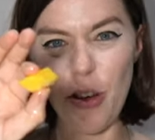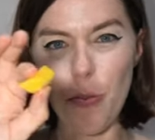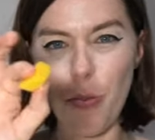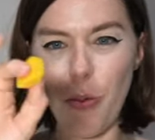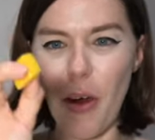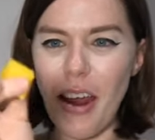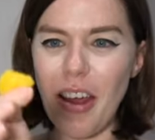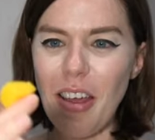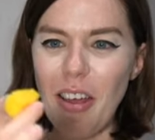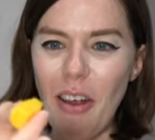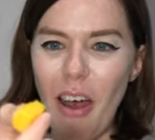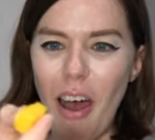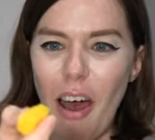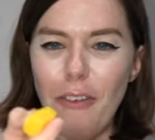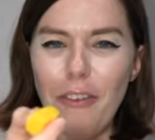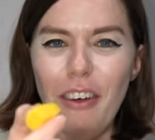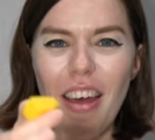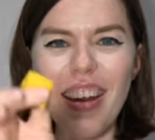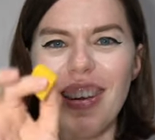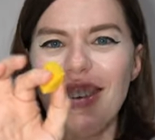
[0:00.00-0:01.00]
You break it
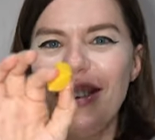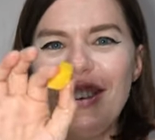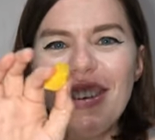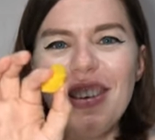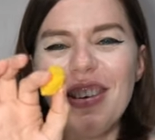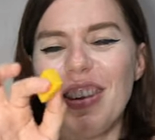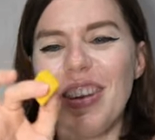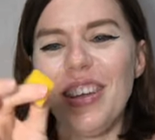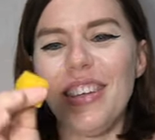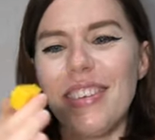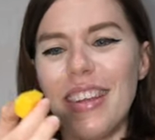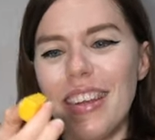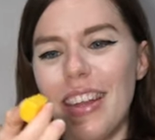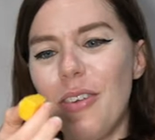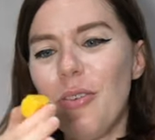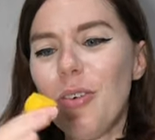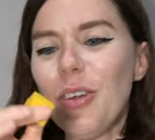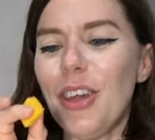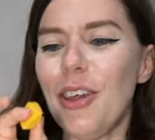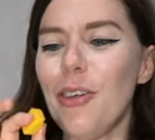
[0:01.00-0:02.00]
off and it's just in these
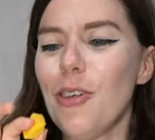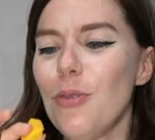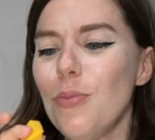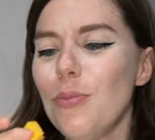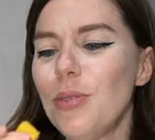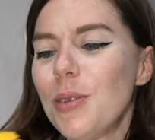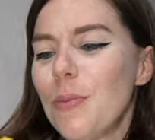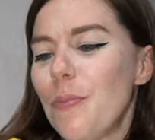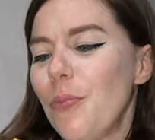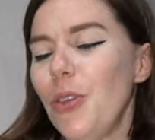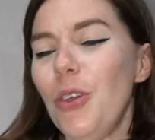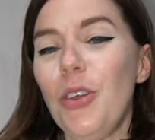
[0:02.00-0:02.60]
little cubes.